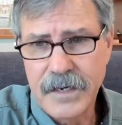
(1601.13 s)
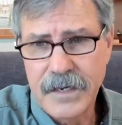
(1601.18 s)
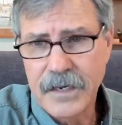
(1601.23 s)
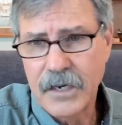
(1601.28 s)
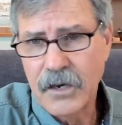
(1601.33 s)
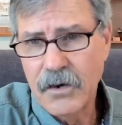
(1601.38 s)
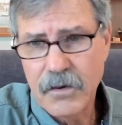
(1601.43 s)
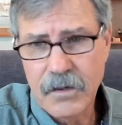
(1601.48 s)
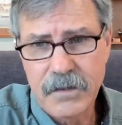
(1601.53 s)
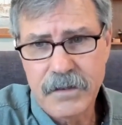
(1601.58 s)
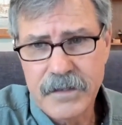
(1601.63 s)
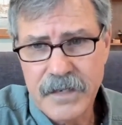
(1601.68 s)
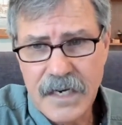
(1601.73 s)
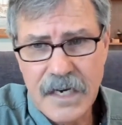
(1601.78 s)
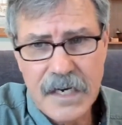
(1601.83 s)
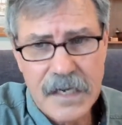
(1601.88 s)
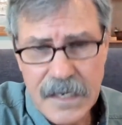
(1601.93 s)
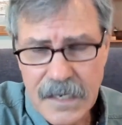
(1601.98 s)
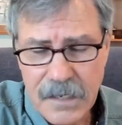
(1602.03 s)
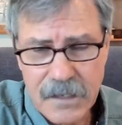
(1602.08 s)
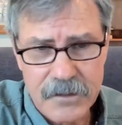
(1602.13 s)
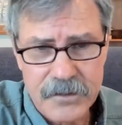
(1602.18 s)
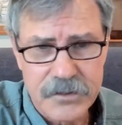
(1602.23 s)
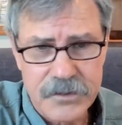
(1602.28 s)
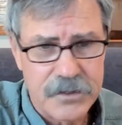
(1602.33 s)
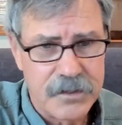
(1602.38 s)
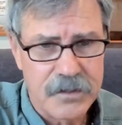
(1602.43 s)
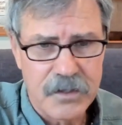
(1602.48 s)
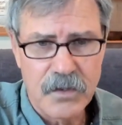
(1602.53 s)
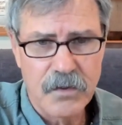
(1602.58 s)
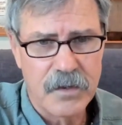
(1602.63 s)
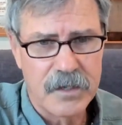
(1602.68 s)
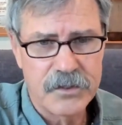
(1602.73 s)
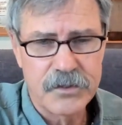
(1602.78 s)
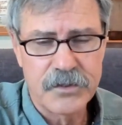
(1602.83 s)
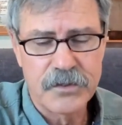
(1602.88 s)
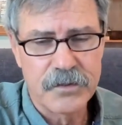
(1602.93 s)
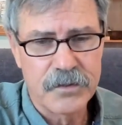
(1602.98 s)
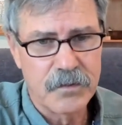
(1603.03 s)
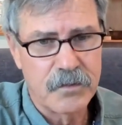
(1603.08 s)
I call it a collagen
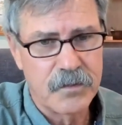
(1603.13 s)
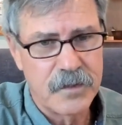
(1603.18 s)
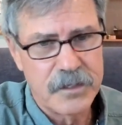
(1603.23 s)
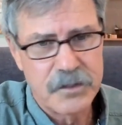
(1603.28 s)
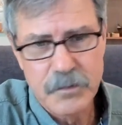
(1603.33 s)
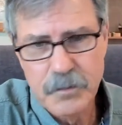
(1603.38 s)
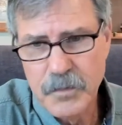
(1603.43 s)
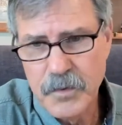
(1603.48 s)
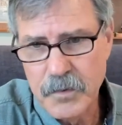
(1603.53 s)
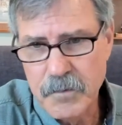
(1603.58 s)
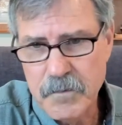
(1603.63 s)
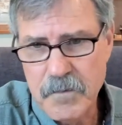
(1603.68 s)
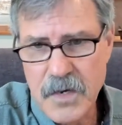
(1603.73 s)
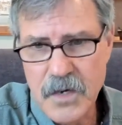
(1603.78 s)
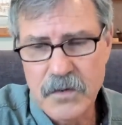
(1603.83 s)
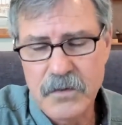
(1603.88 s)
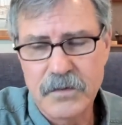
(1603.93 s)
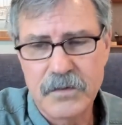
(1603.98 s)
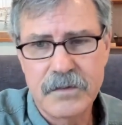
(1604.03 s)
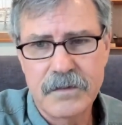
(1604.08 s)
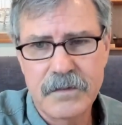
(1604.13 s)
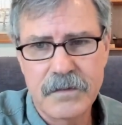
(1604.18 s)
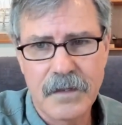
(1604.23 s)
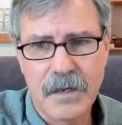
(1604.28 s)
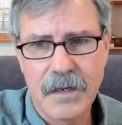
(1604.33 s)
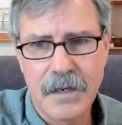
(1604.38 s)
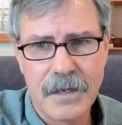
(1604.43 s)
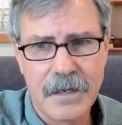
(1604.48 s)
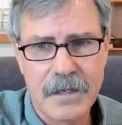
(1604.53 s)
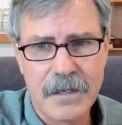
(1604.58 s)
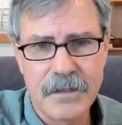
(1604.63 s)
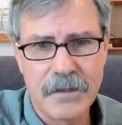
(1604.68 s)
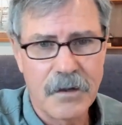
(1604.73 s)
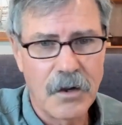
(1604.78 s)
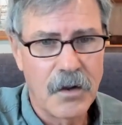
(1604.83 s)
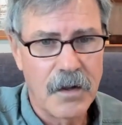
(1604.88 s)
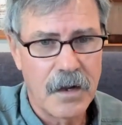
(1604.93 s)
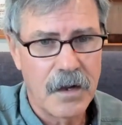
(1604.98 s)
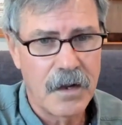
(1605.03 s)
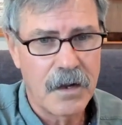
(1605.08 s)
cruncher, which promotes uh,
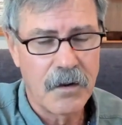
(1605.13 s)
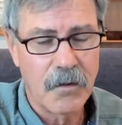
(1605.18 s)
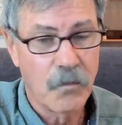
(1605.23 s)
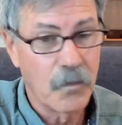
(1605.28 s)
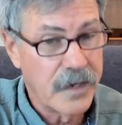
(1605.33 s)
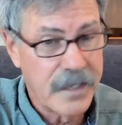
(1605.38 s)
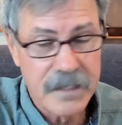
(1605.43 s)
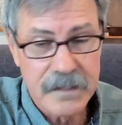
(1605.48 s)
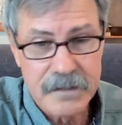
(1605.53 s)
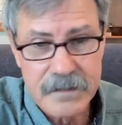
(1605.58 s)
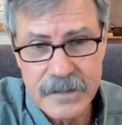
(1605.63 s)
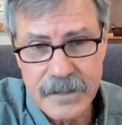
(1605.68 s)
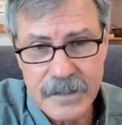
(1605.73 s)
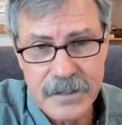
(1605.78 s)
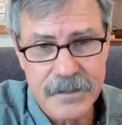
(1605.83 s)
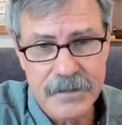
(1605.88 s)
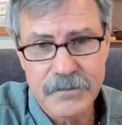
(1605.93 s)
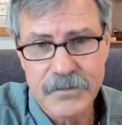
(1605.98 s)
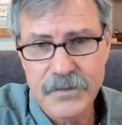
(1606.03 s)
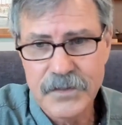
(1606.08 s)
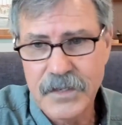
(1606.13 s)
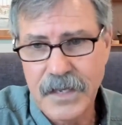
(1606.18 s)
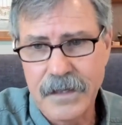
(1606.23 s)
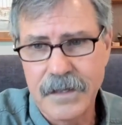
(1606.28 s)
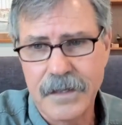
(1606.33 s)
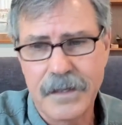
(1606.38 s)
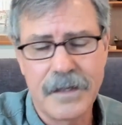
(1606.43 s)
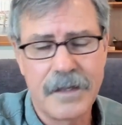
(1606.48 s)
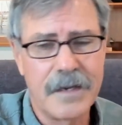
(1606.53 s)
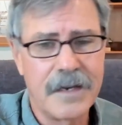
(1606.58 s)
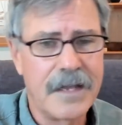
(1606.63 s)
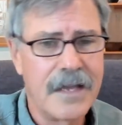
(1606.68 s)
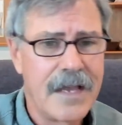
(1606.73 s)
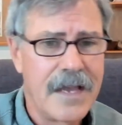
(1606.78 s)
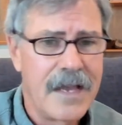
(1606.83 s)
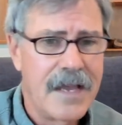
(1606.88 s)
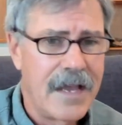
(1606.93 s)
uh, wrinkling of skin,